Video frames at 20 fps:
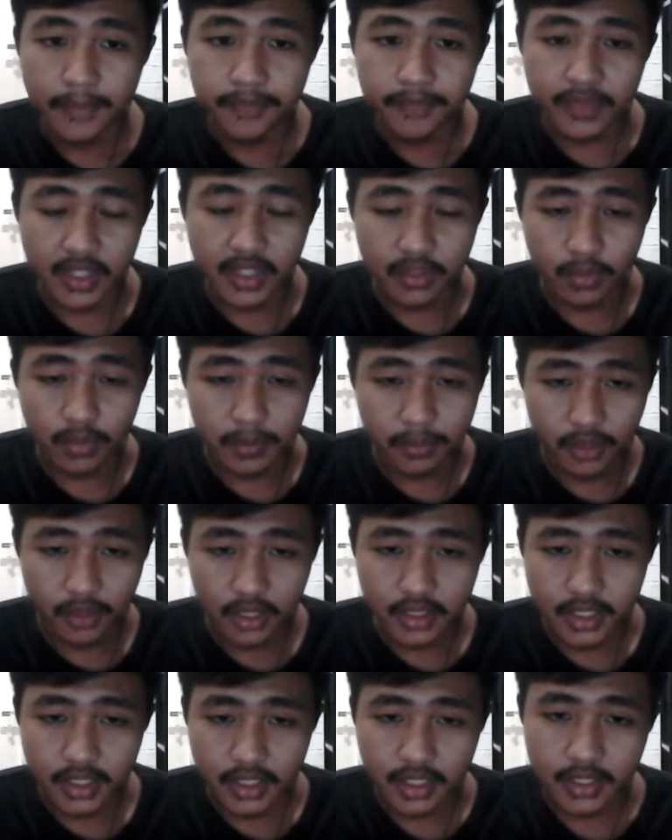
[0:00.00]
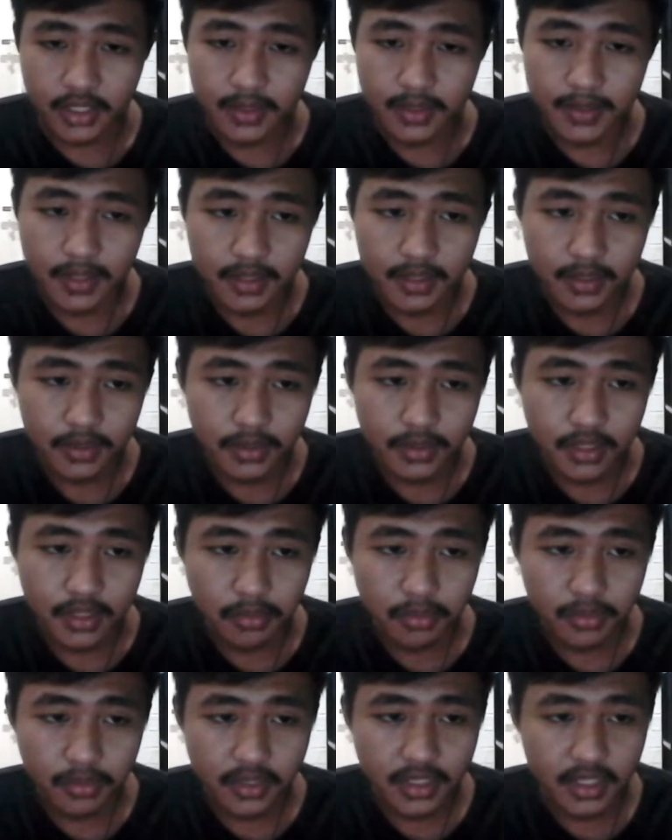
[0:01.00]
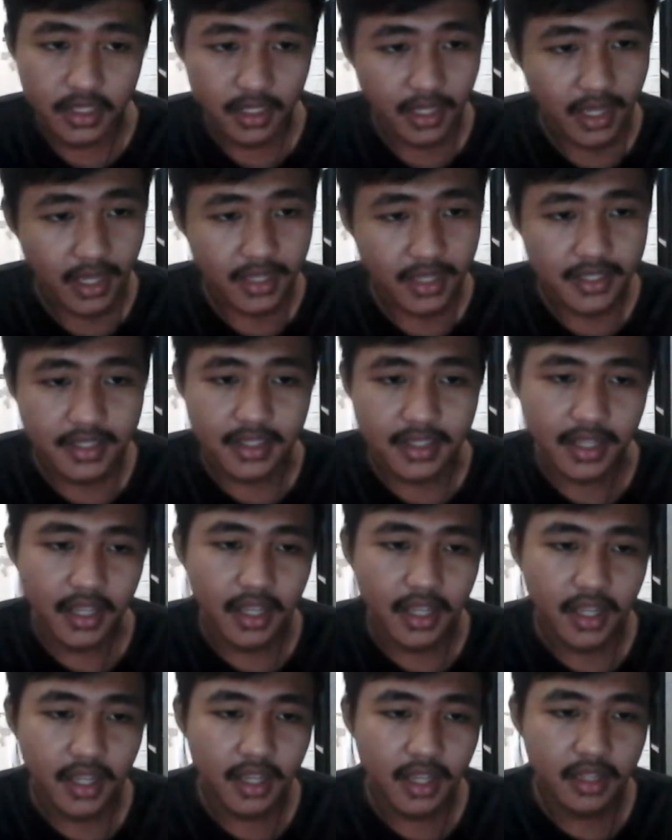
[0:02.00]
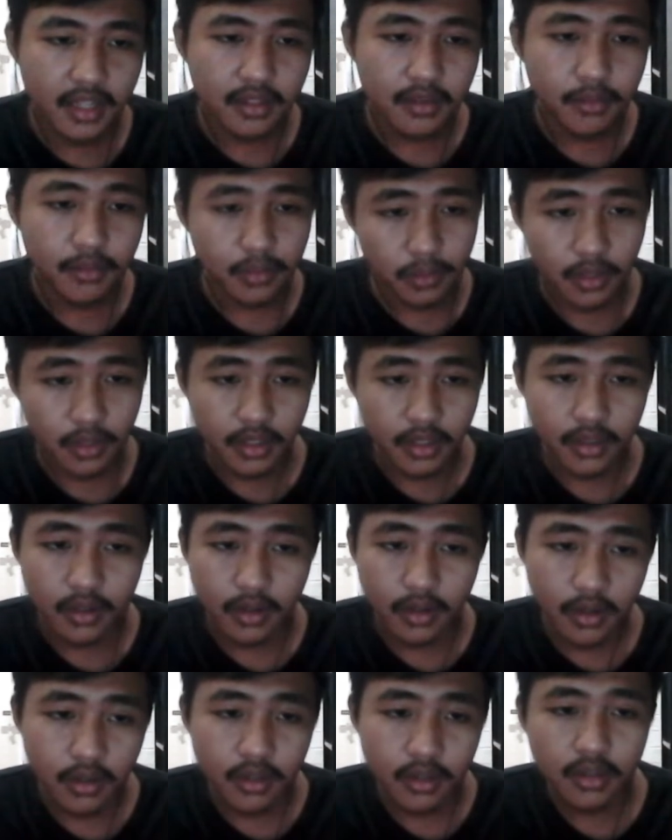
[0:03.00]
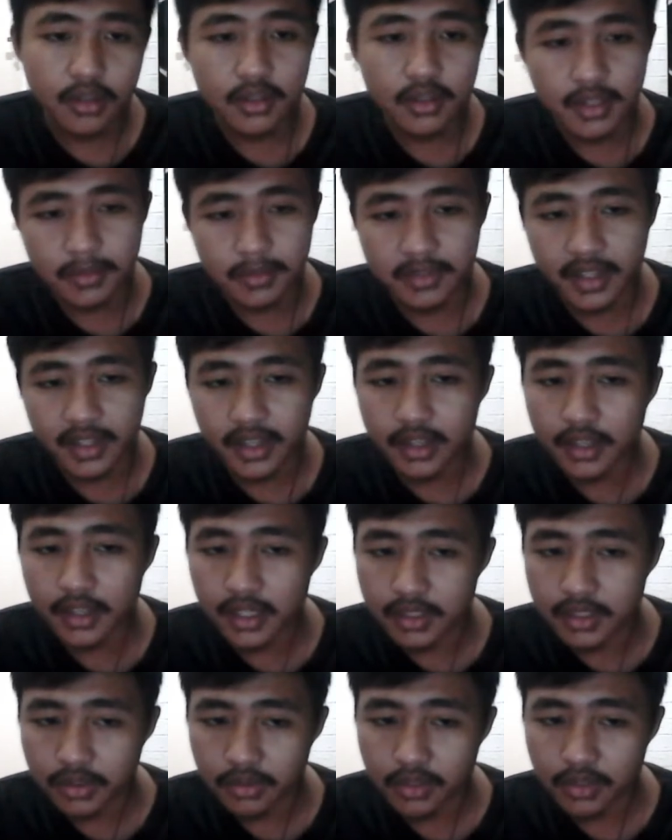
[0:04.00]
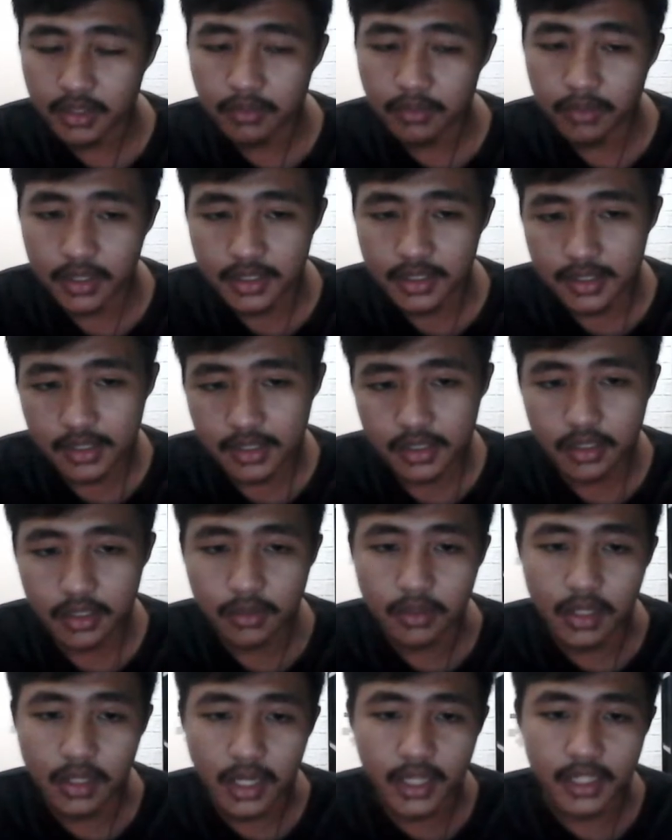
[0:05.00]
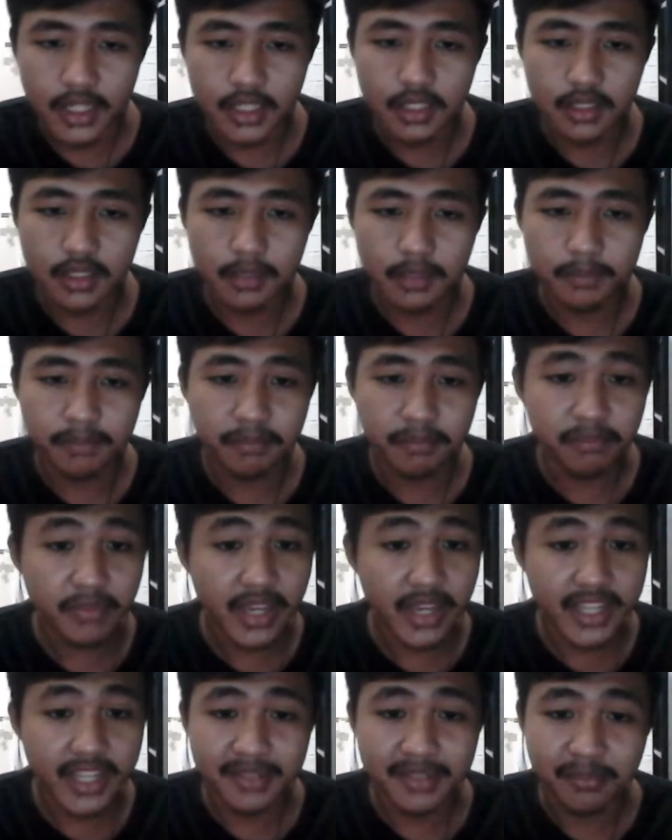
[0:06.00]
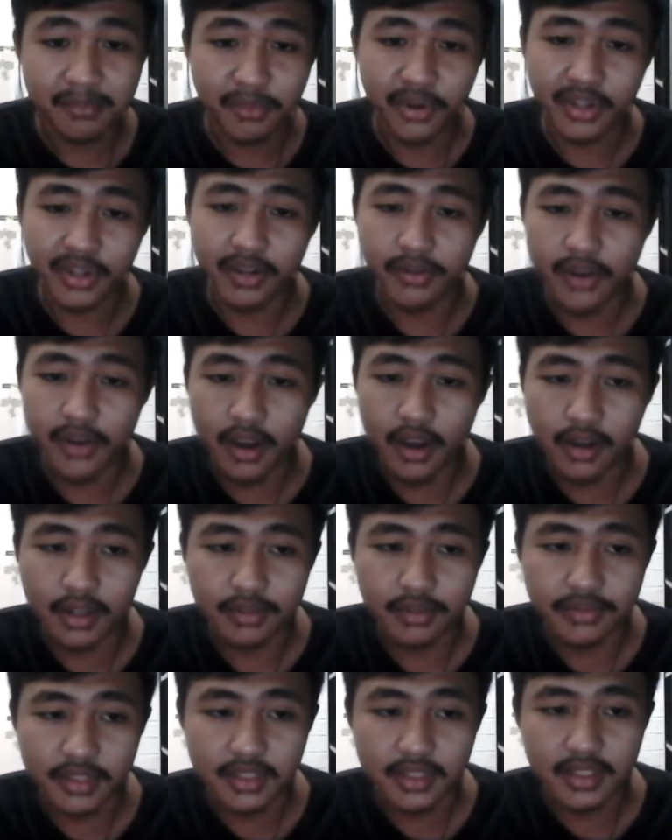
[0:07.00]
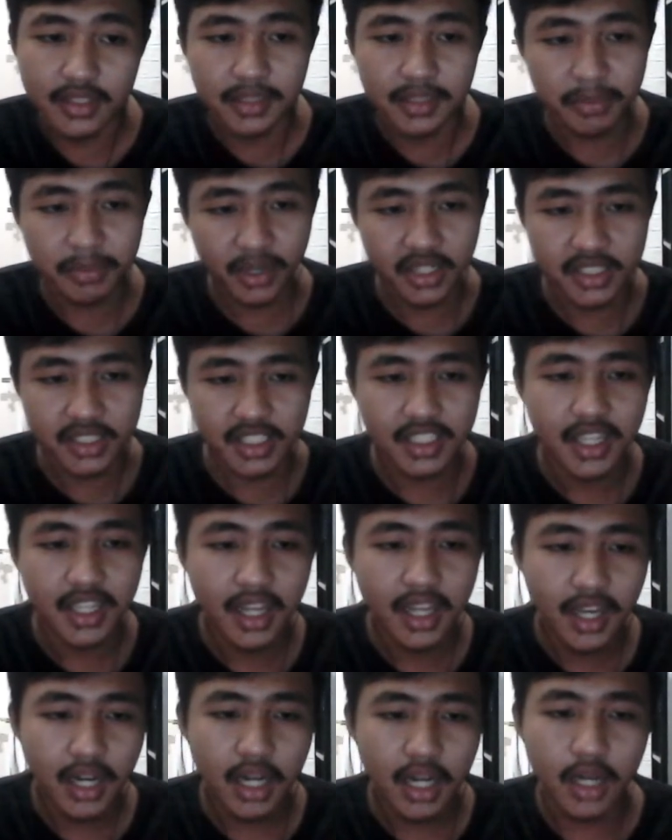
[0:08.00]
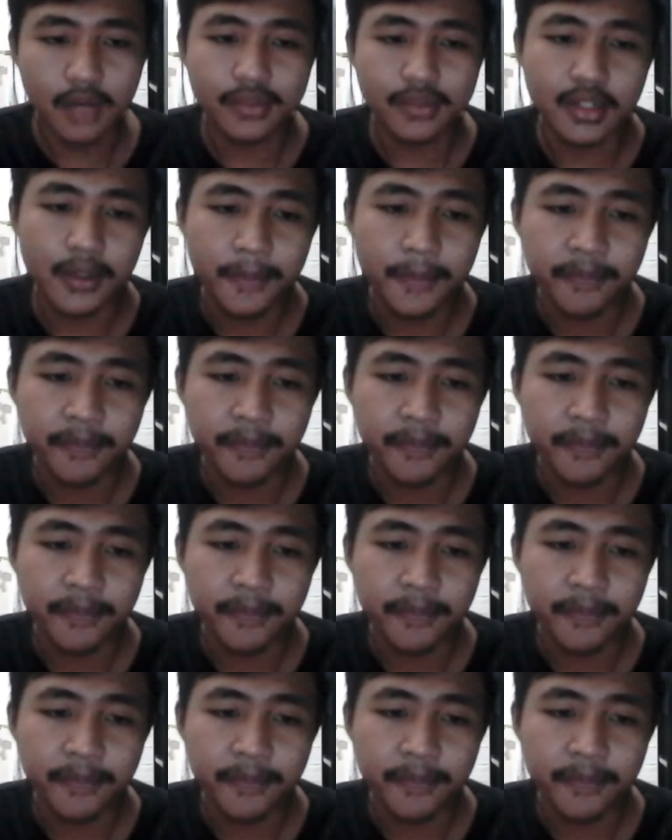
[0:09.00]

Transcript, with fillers: this one project, I decided to just chillax and work on something I truly wanted to do, and ended up adding more choreography to this project. However,